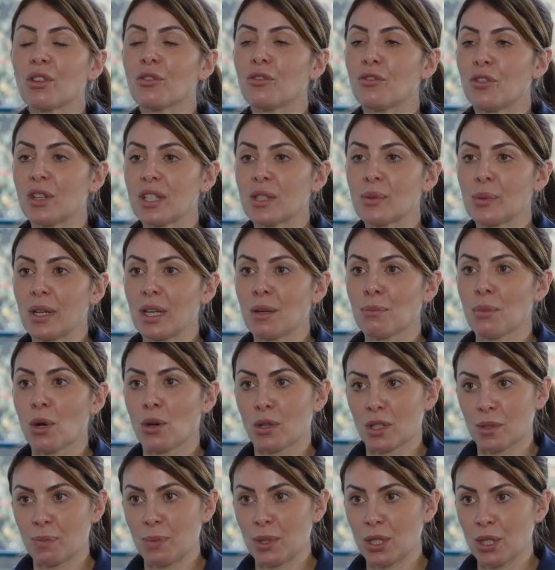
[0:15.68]
the Fitzwilliam
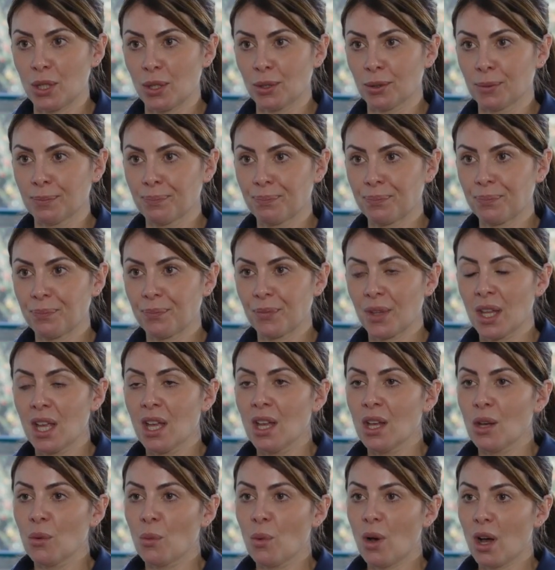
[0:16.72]
Hospital.
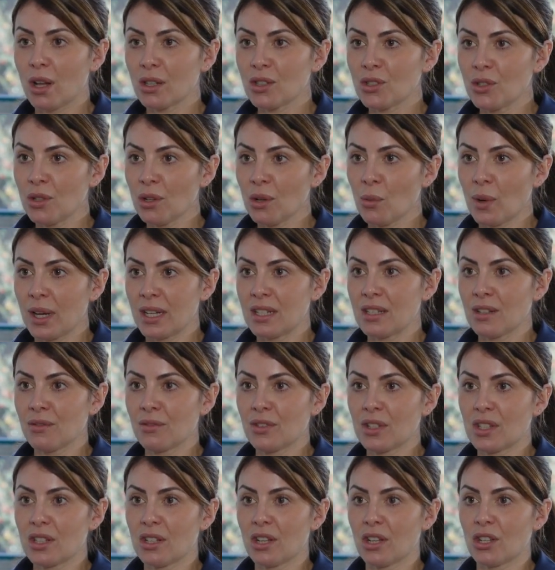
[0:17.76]
Whilst you're waiting for
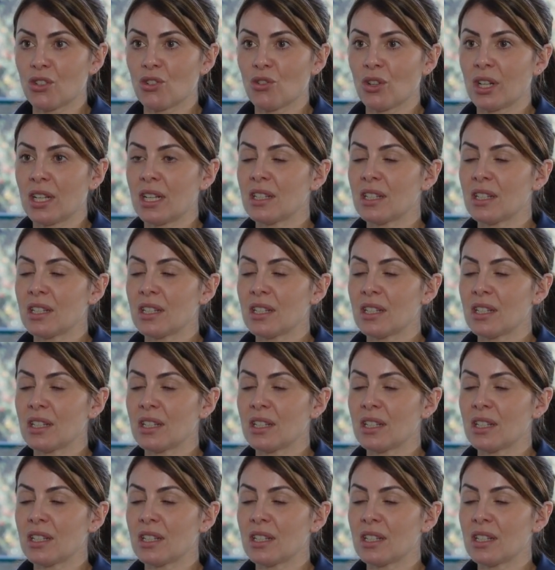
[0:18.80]
surgery,